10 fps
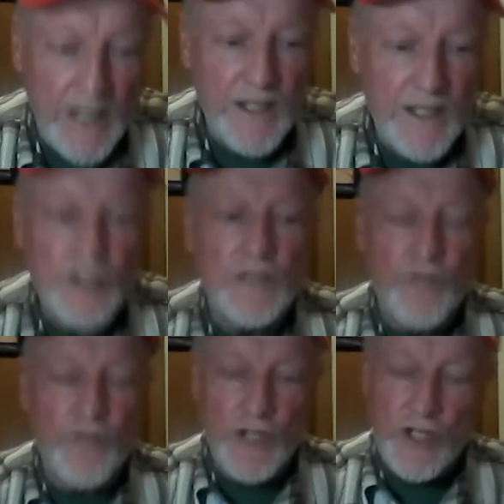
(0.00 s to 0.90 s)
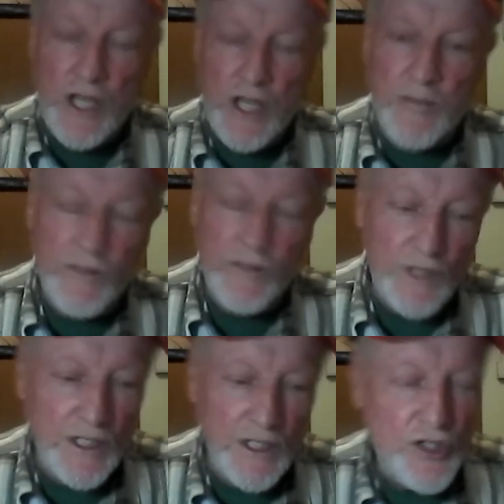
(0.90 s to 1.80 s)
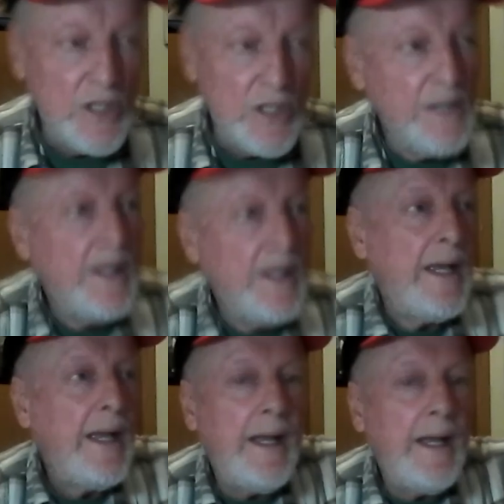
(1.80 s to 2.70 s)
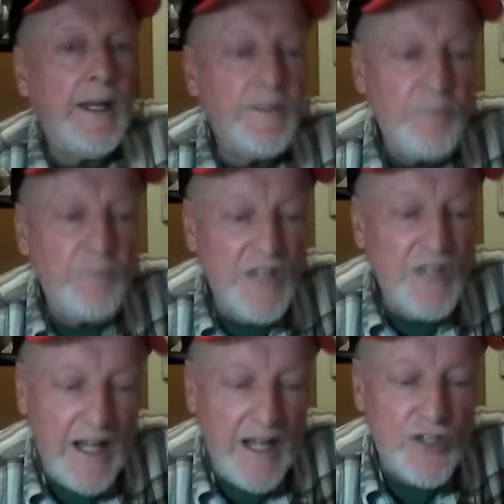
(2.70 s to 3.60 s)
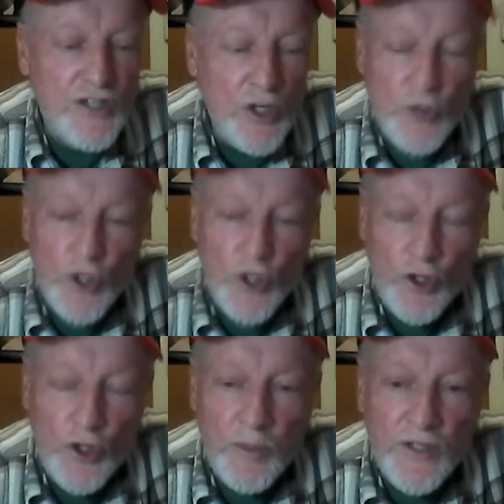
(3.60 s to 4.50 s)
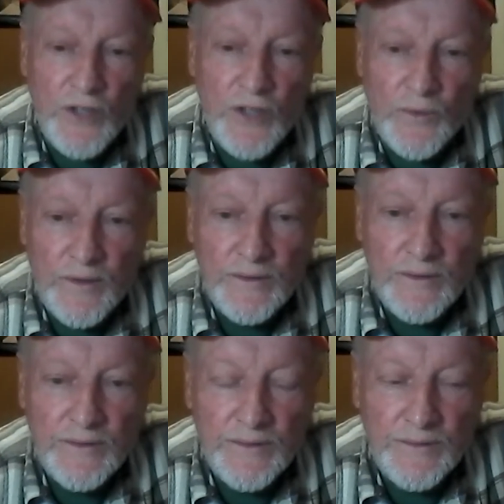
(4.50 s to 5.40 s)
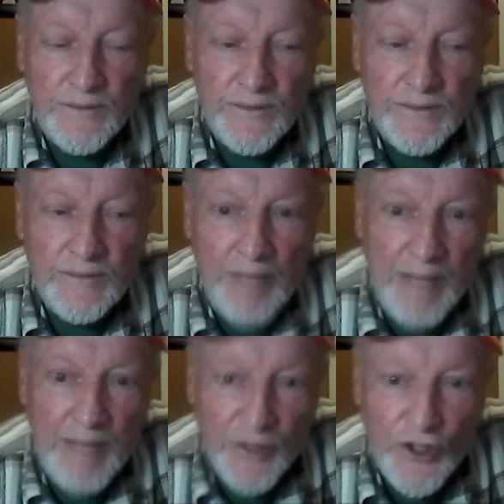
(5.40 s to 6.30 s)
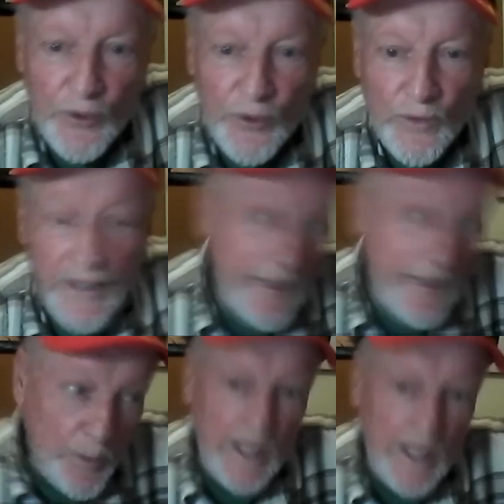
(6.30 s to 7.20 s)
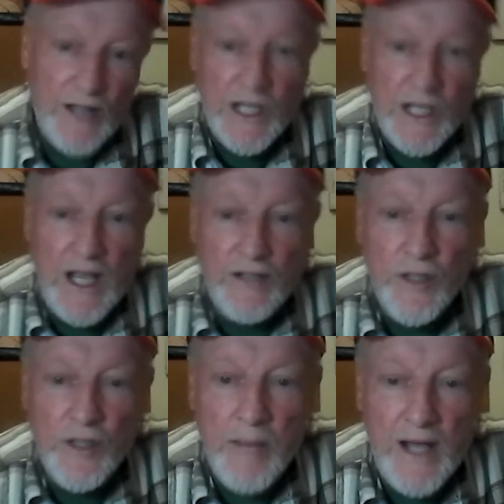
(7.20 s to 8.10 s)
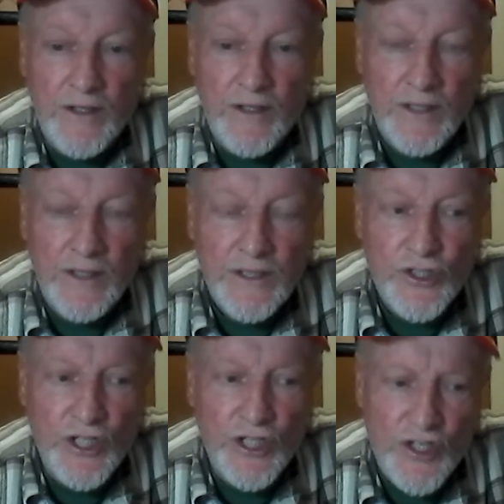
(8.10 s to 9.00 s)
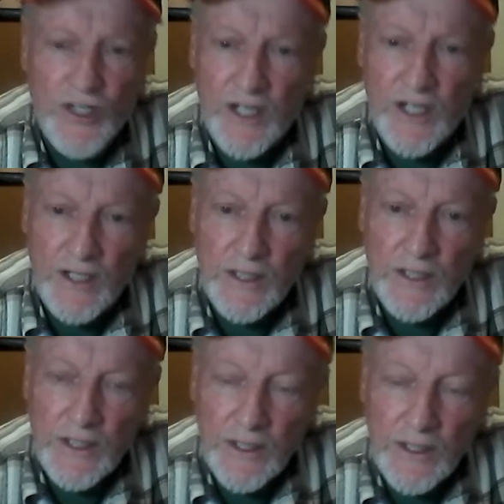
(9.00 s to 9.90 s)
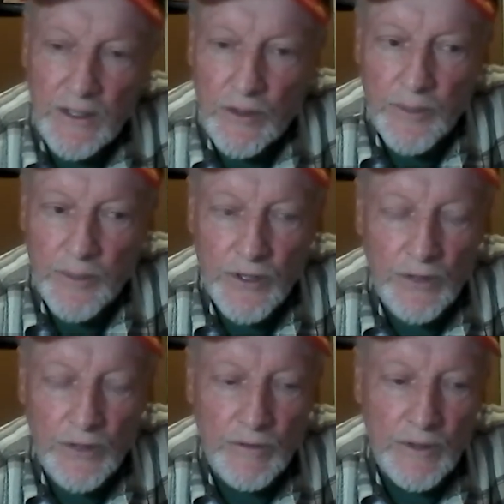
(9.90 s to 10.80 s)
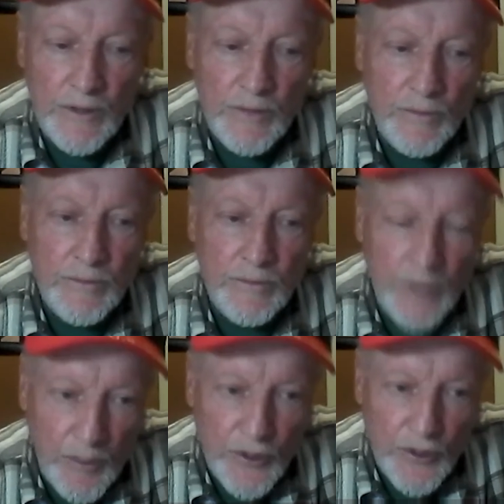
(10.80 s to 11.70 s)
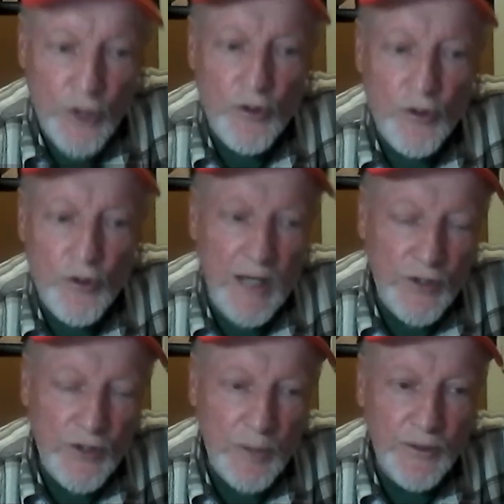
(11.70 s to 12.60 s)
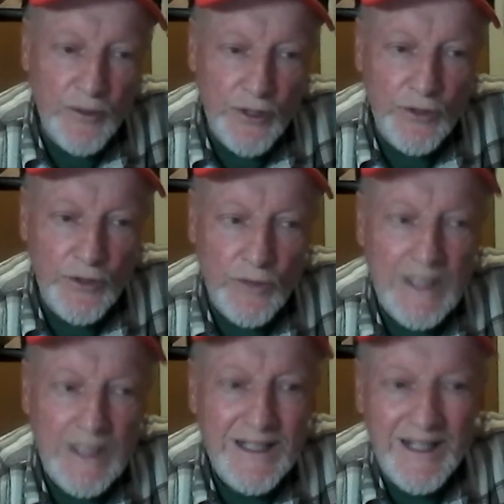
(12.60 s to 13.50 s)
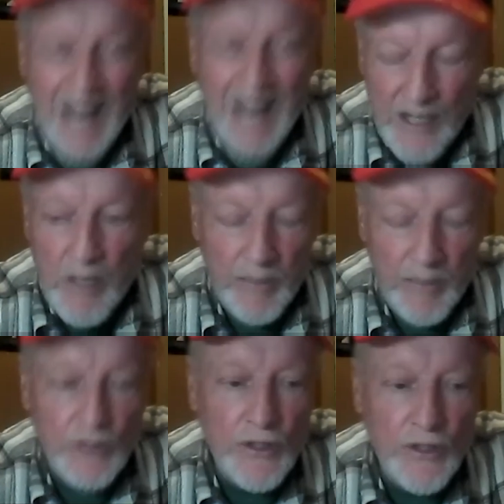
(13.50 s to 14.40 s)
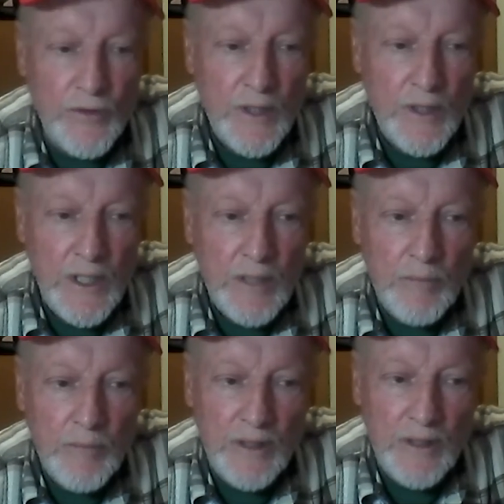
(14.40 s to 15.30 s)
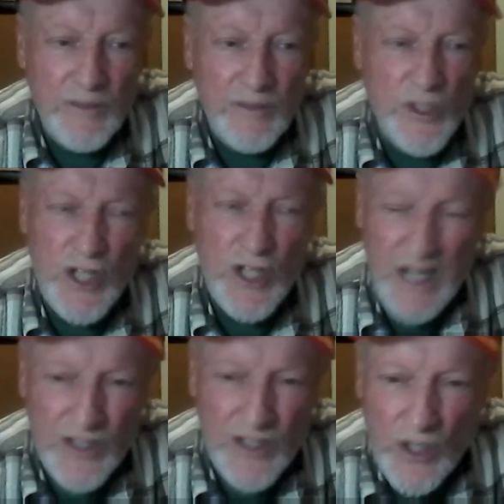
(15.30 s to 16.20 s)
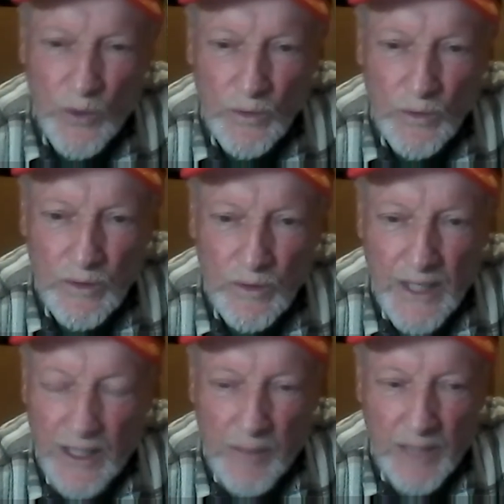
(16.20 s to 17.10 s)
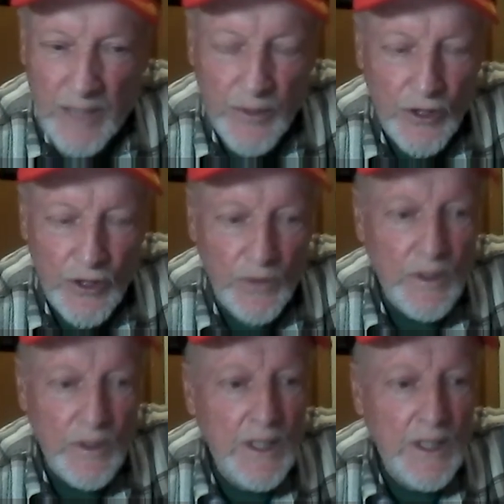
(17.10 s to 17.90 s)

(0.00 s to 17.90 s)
He said, The VC came in the village and the XO took your platoon, my platoon, and went out to handle the matter. Instead of sending, you know, a platoon, their platoon commander and their platoon, they liked my platoon, but it was the XO taking my platoon.